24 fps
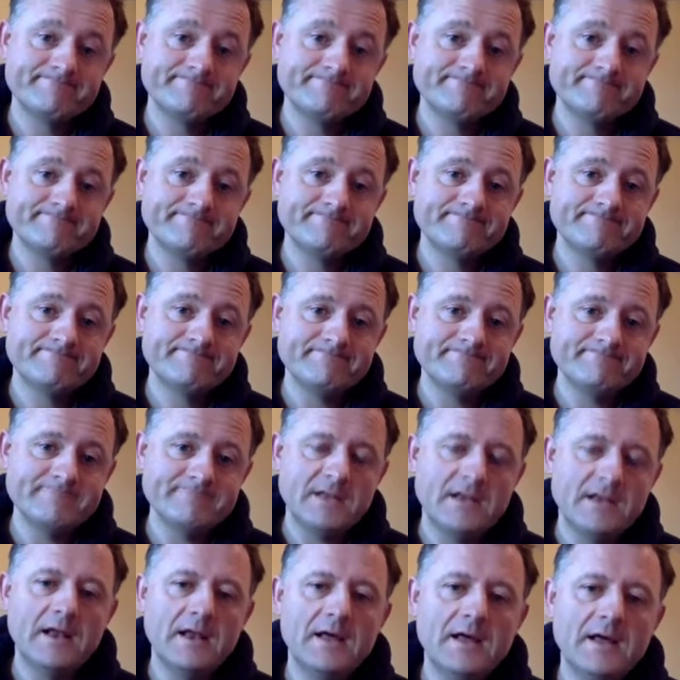
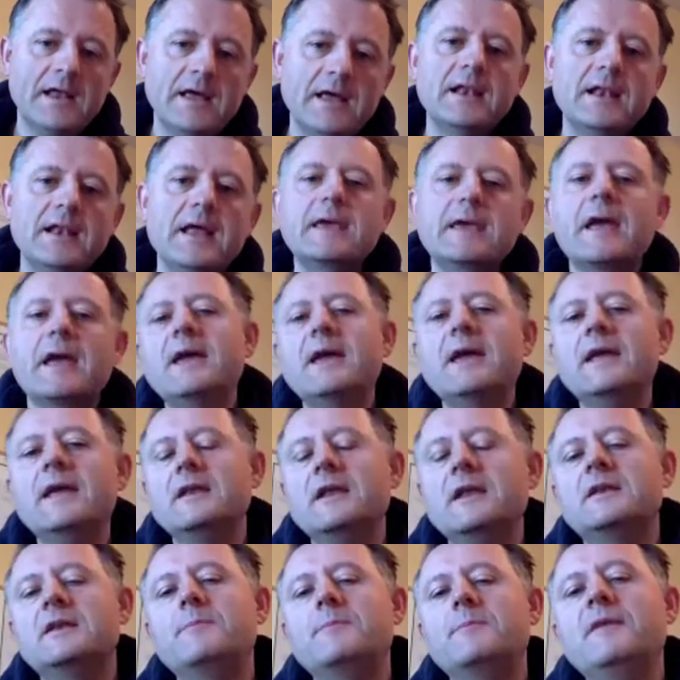
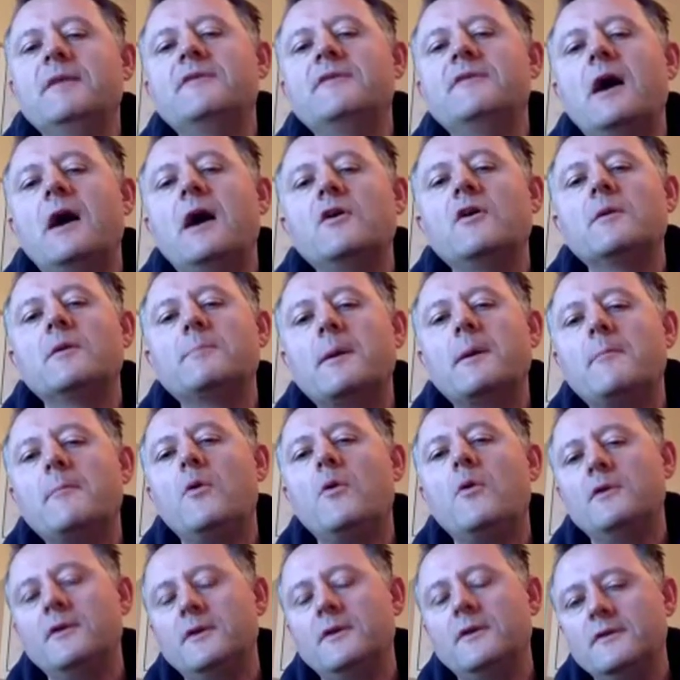It depends on how you're
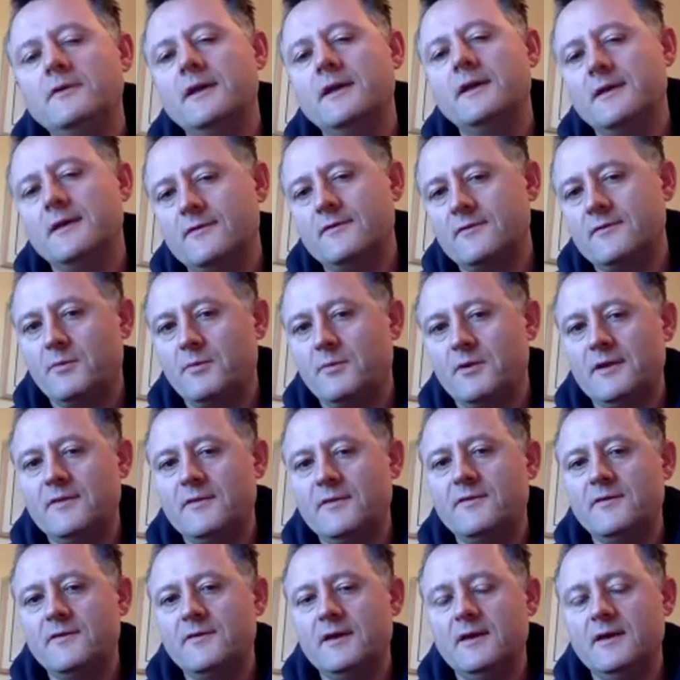promoting things, but
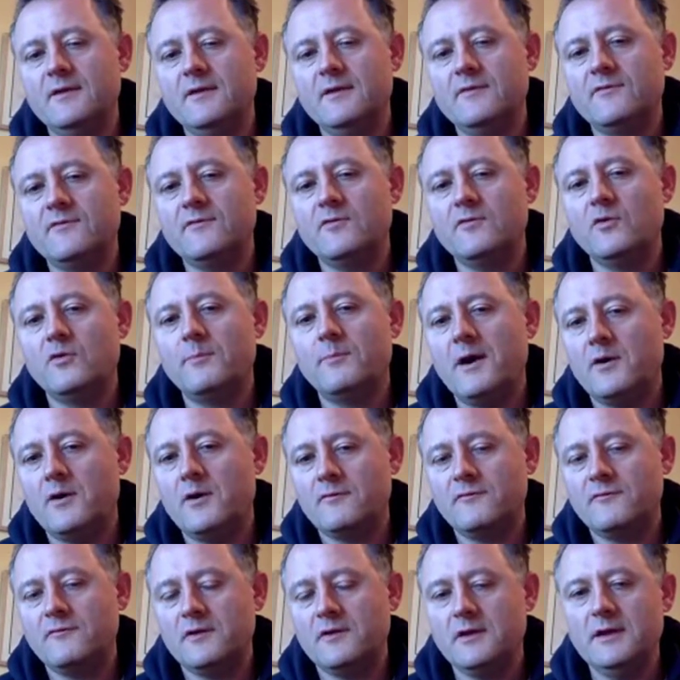it is so
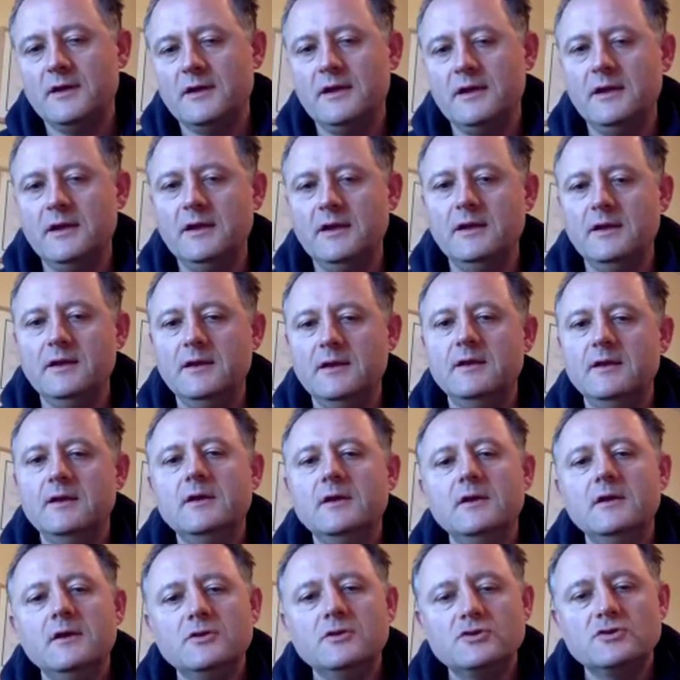powerful in
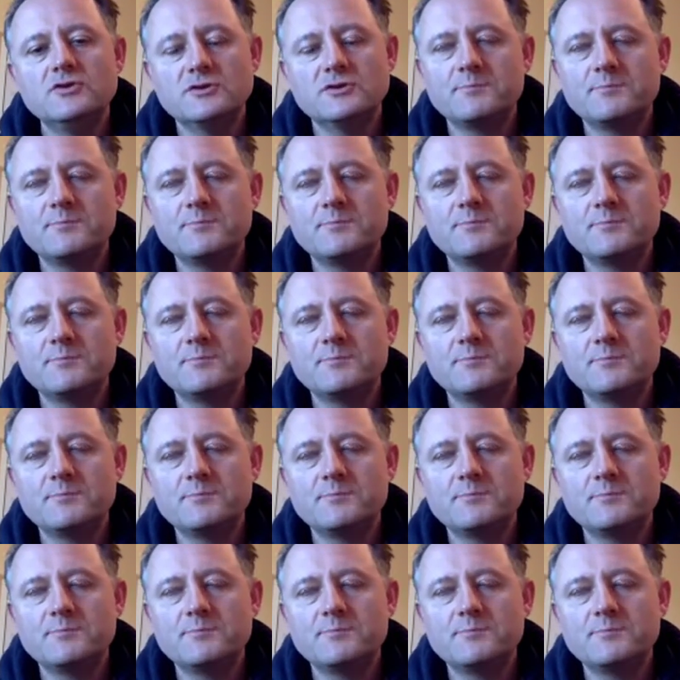just